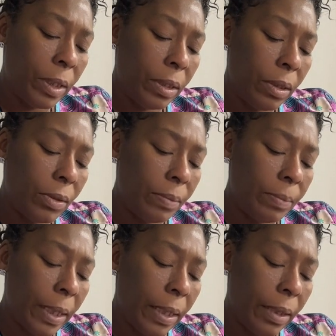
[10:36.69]
when
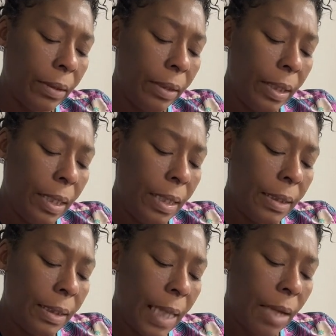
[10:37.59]
endorsement here.
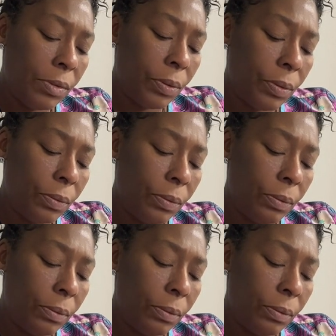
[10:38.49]
Schedule.